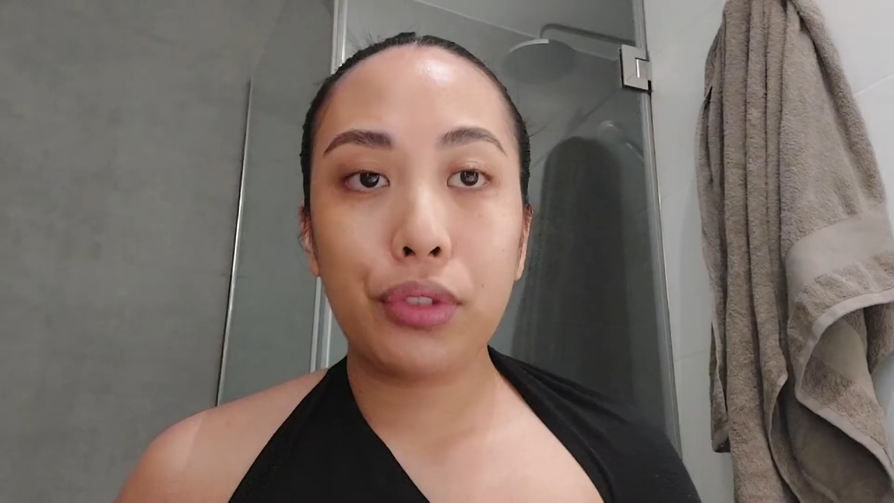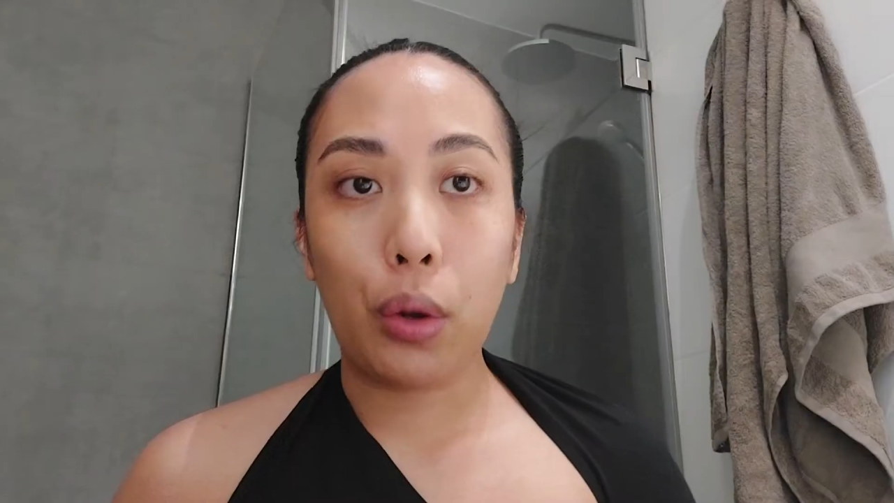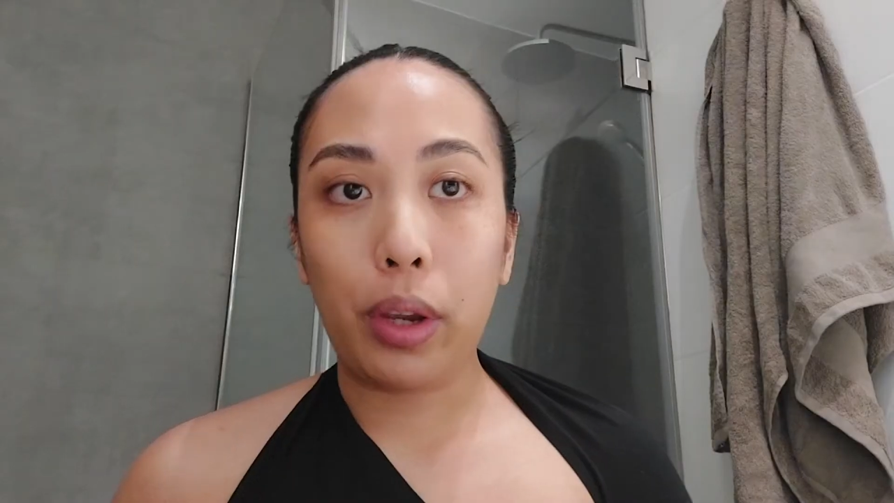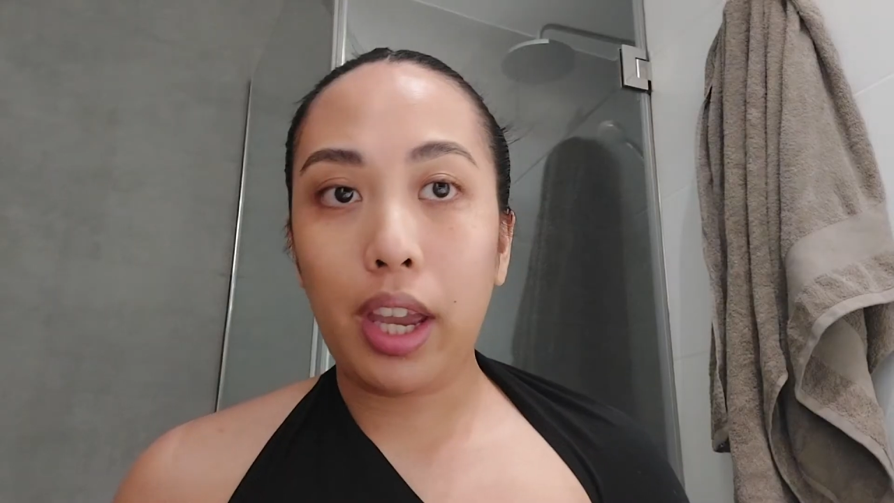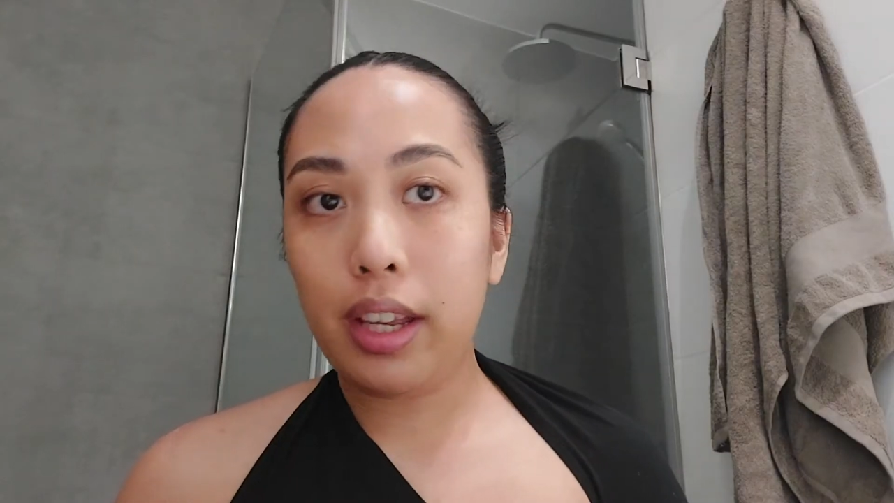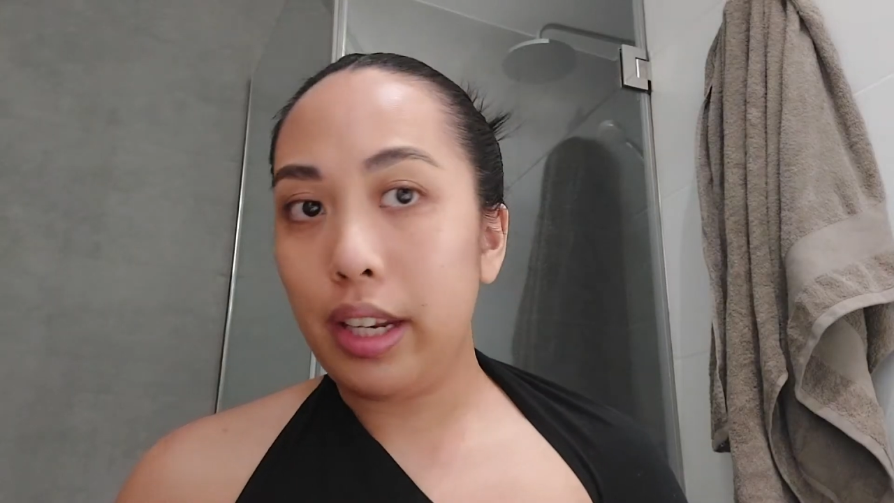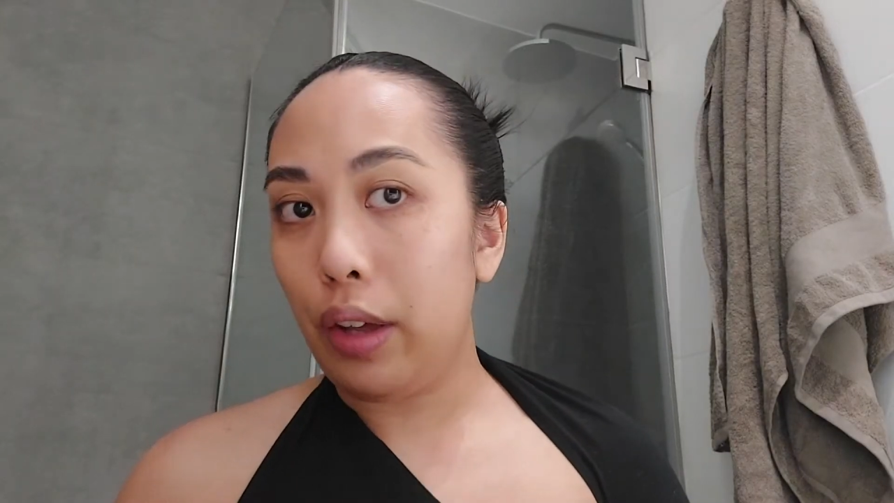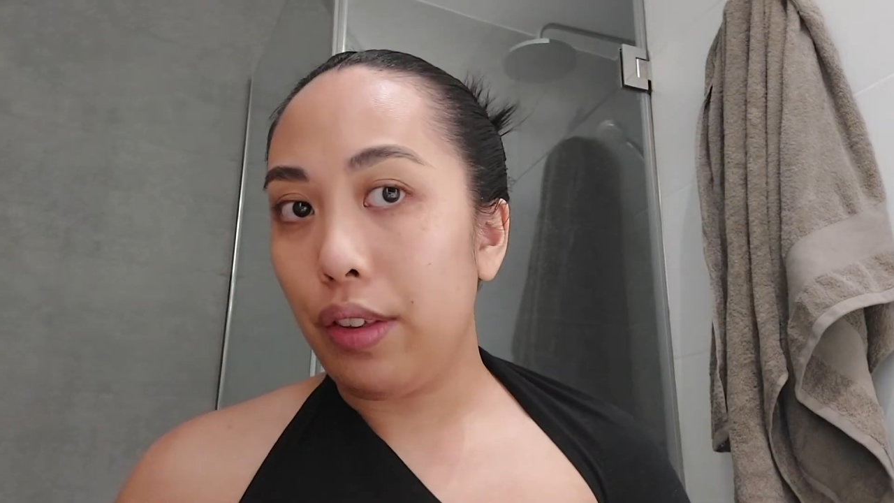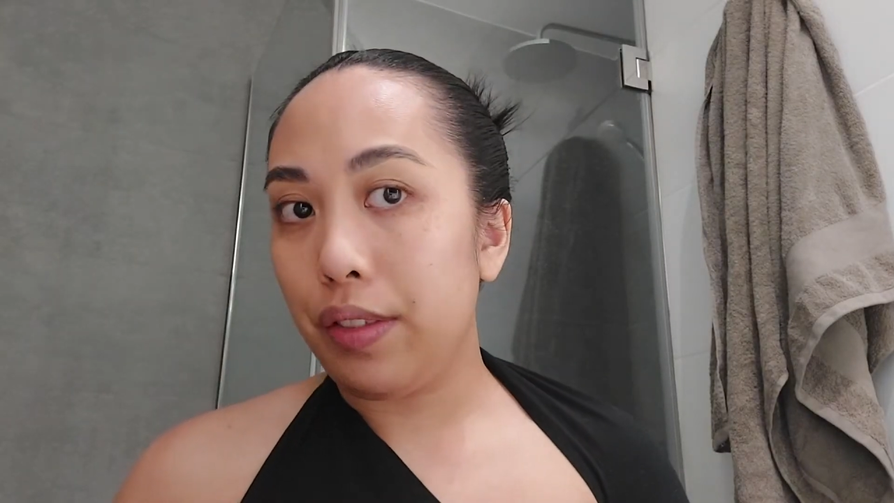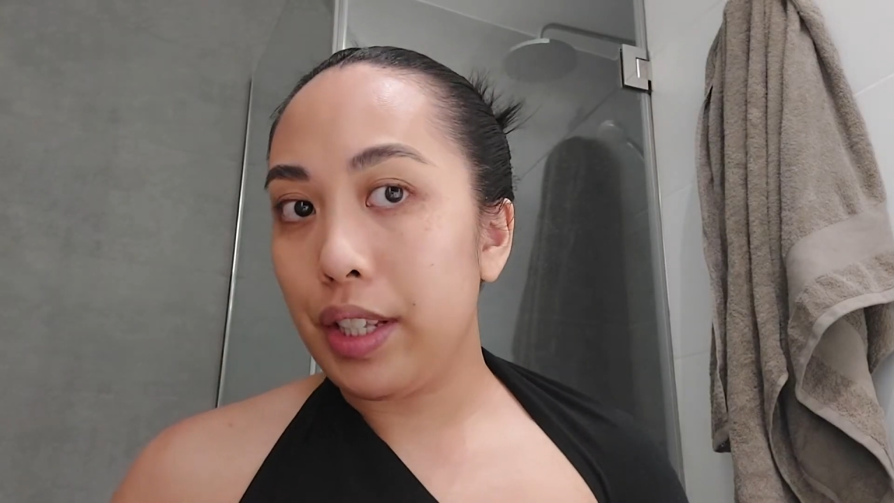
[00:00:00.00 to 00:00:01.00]
Okay,
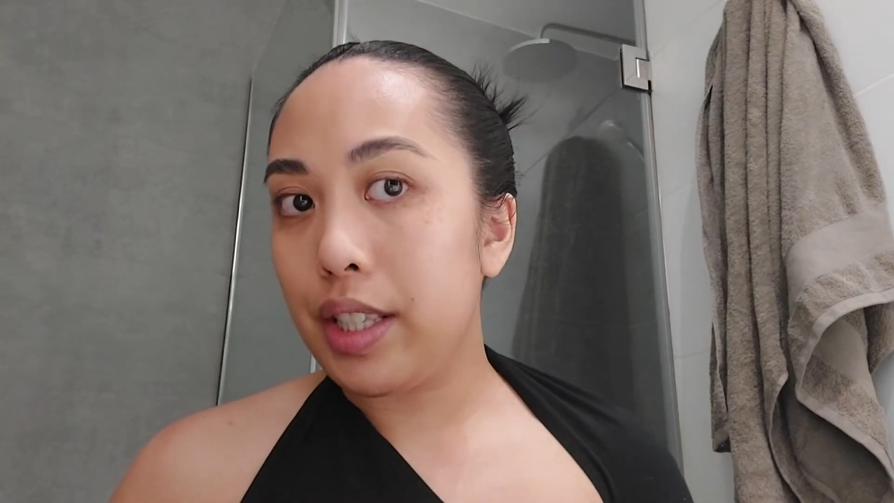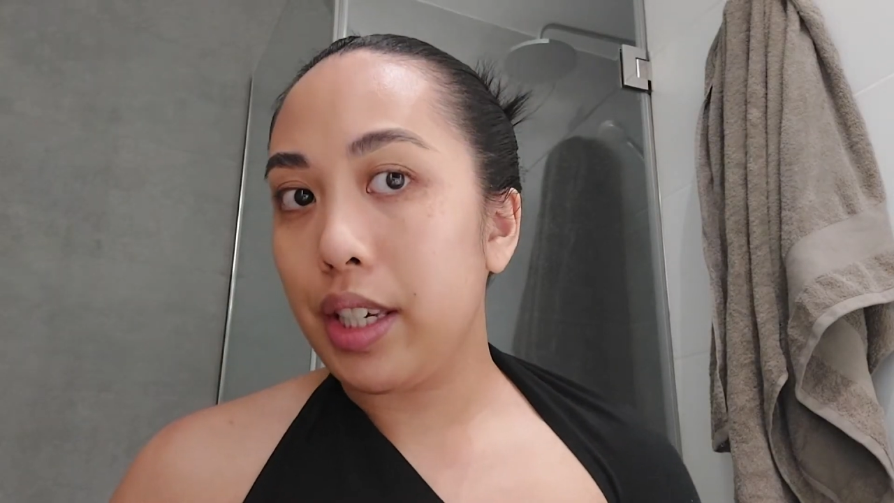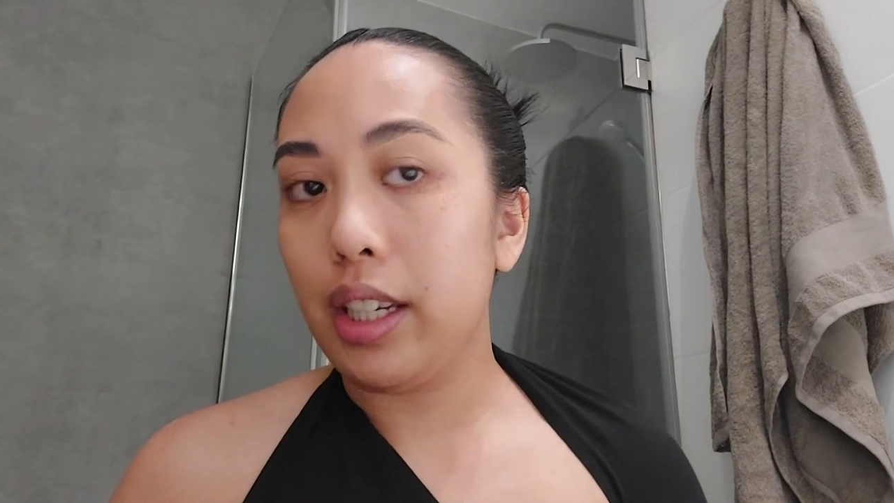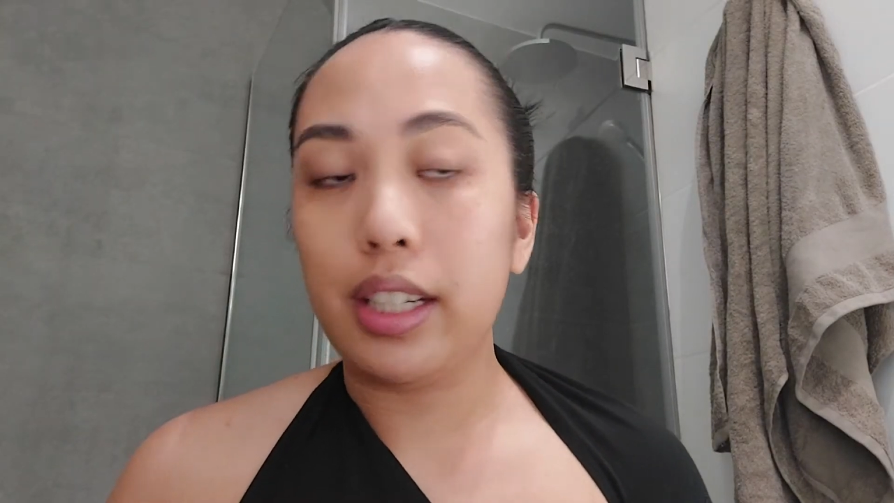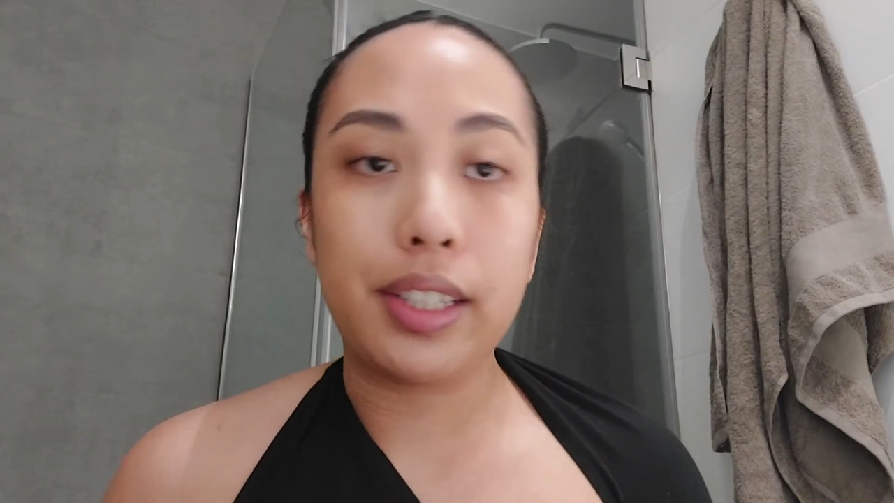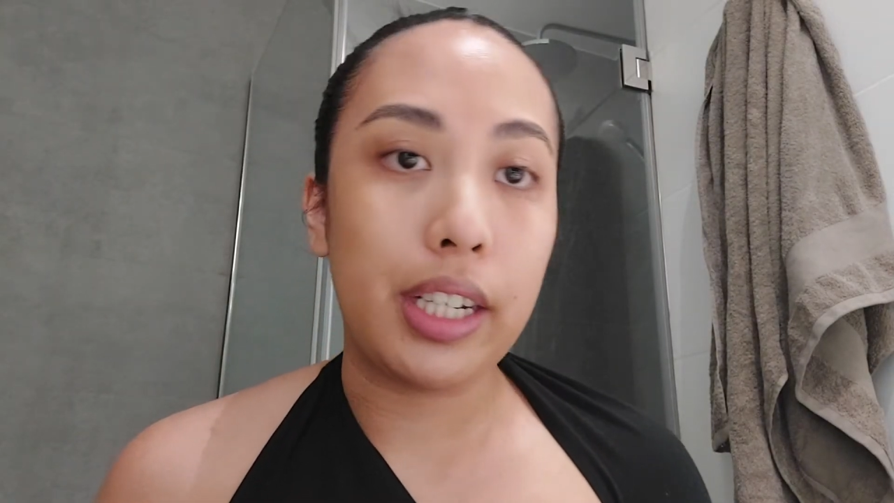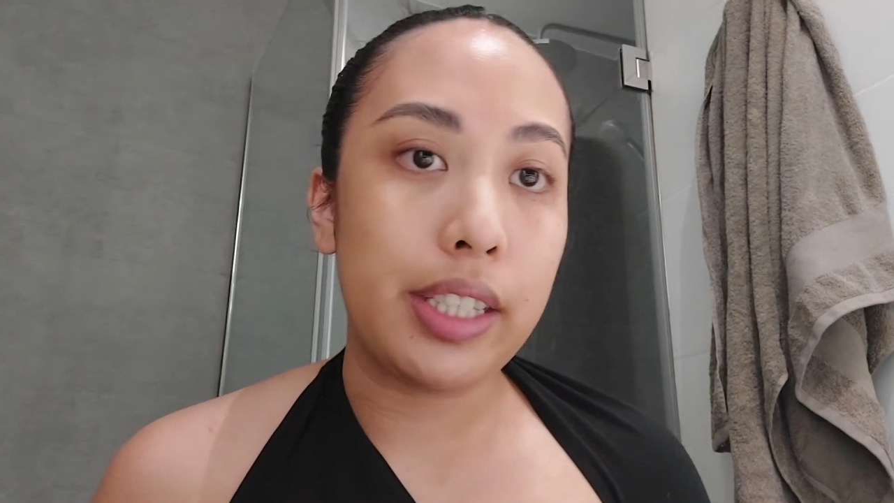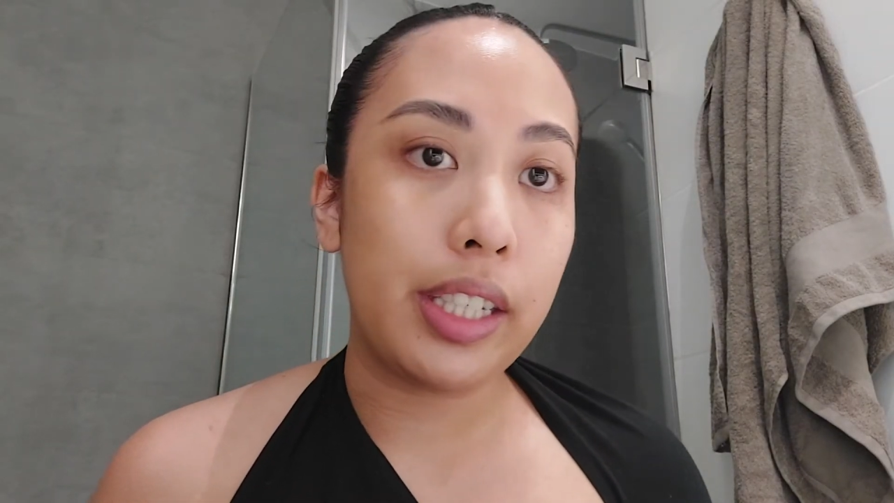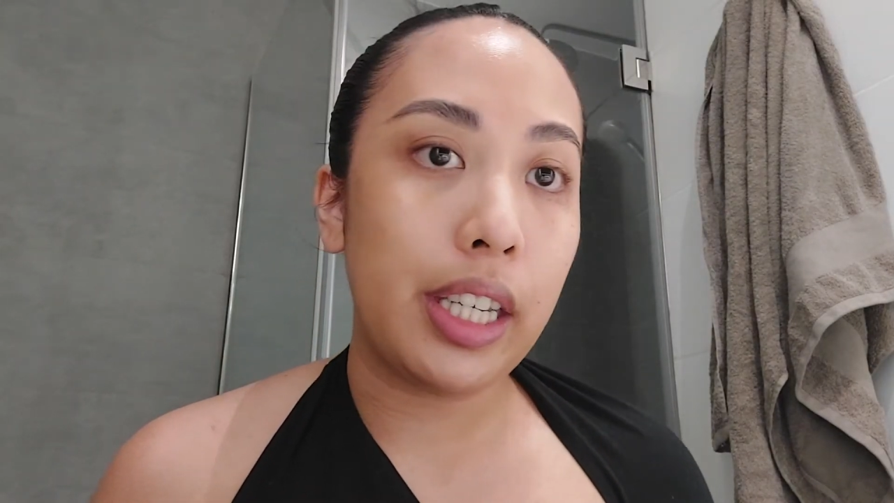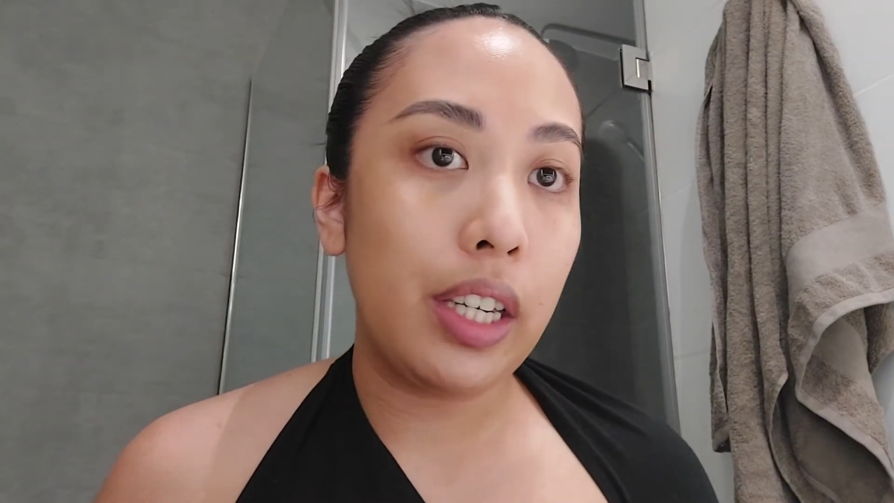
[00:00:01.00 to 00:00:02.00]
now that the skin is nice
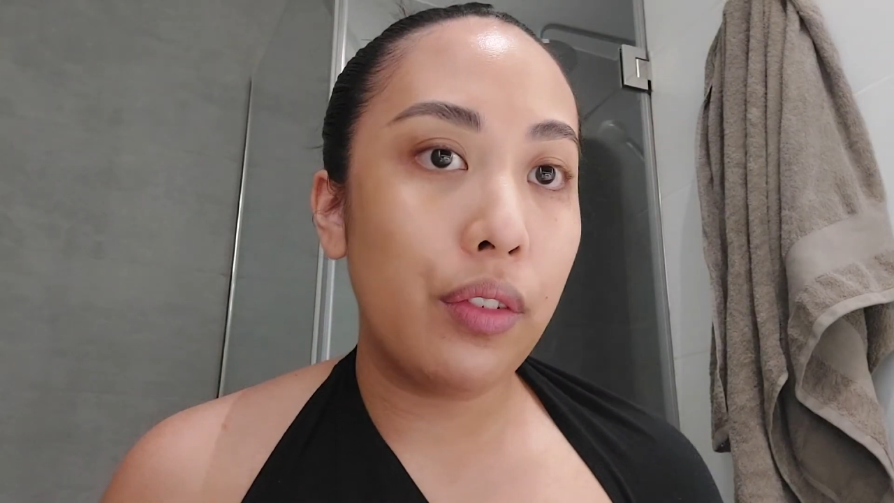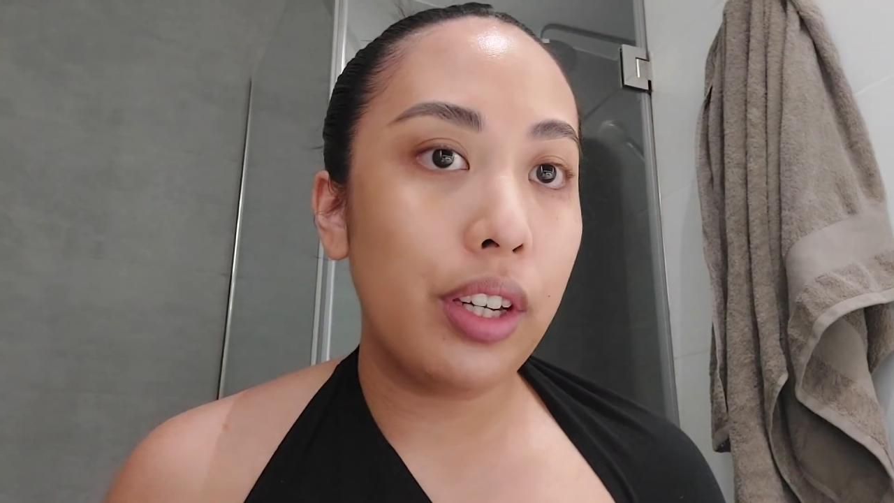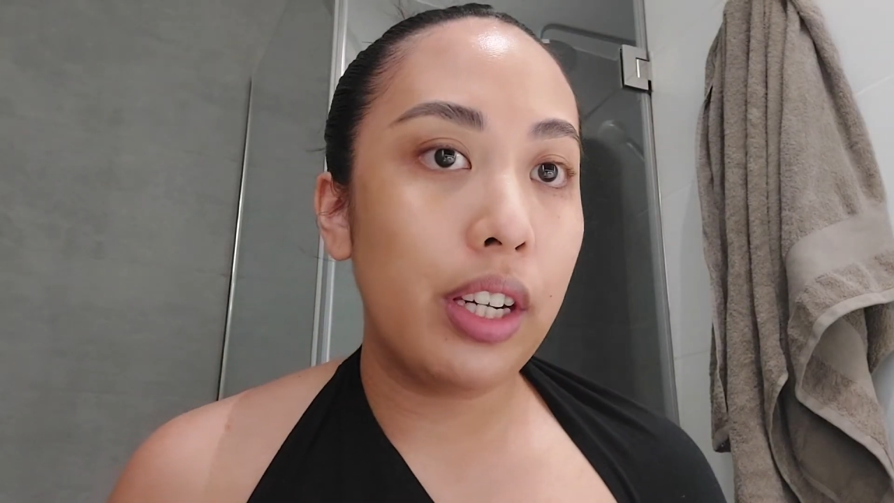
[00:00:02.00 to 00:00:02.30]
and even,